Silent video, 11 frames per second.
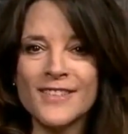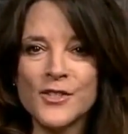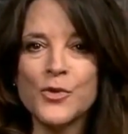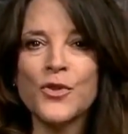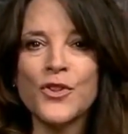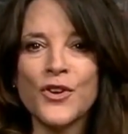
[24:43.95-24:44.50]

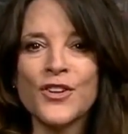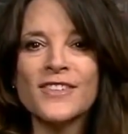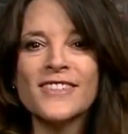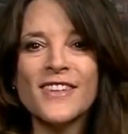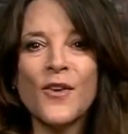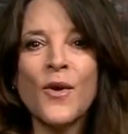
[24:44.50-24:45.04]
June 3rd.
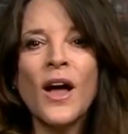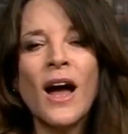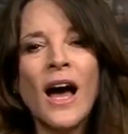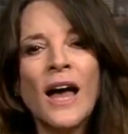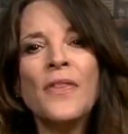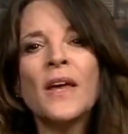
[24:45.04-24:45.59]
So
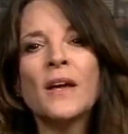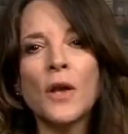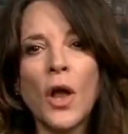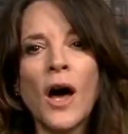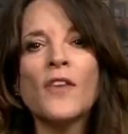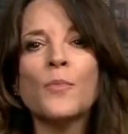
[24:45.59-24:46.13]
I think a
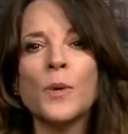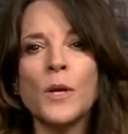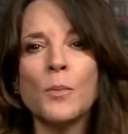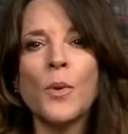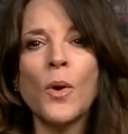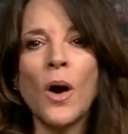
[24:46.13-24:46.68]
lot of
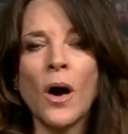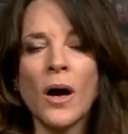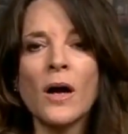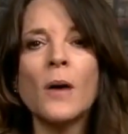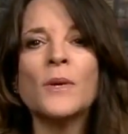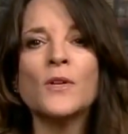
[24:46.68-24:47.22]
people are
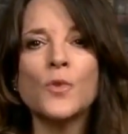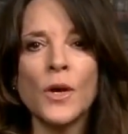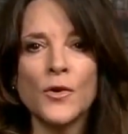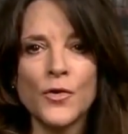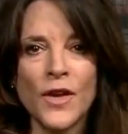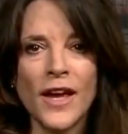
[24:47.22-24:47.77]
coming to
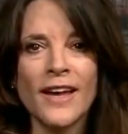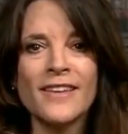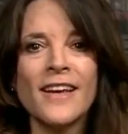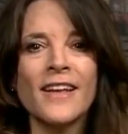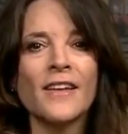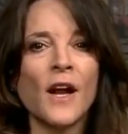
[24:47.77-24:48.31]
understand
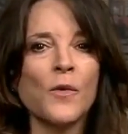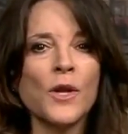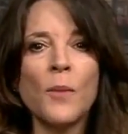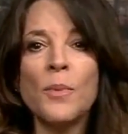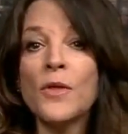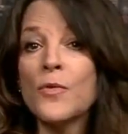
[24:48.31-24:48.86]
that I would
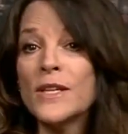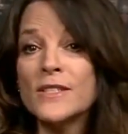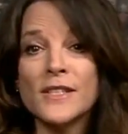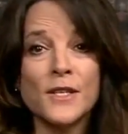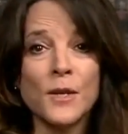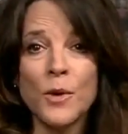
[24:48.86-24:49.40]
not be a threat
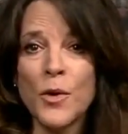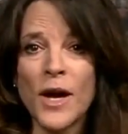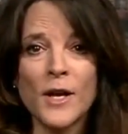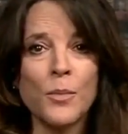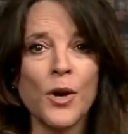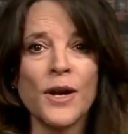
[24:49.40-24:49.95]
to the
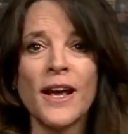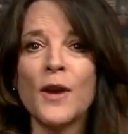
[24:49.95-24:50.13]
Democratic Party.